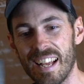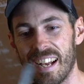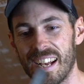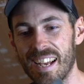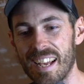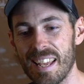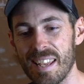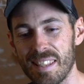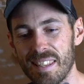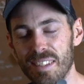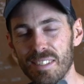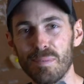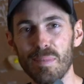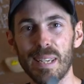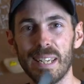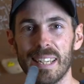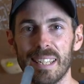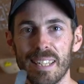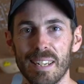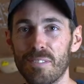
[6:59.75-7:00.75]
it does
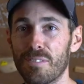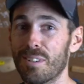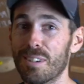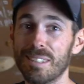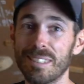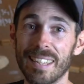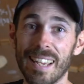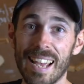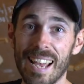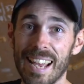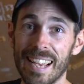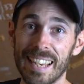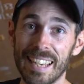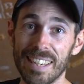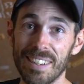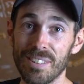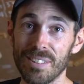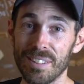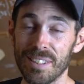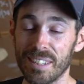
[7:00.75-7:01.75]
make a difference to
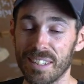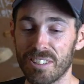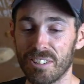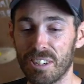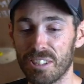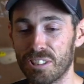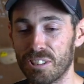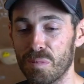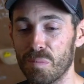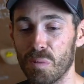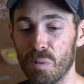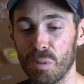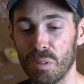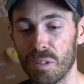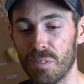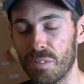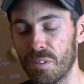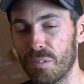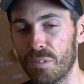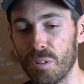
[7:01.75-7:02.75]
hanging on the crusher board
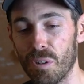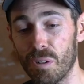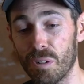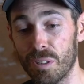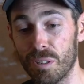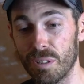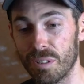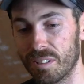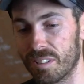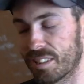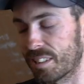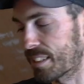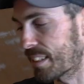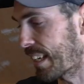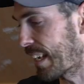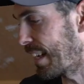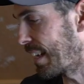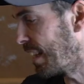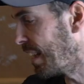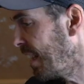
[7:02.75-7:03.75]
if you've got good
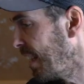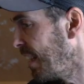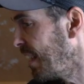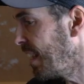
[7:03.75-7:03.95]
skin.